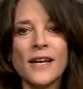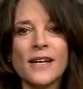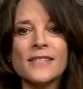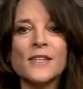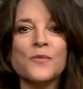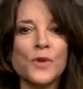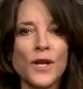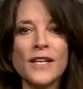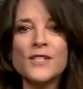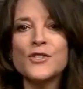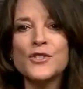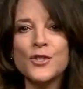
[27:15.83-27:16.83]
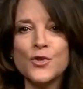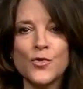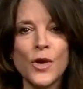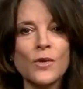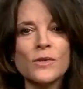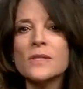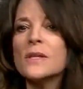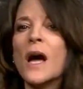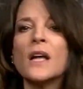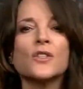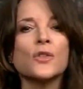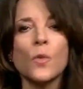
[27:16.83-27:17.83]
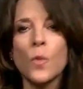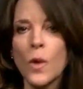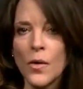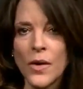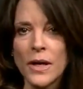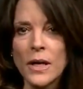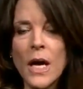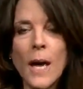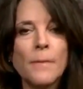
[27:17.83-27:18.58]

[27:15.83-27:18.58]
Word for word: us in relation to drones not to worry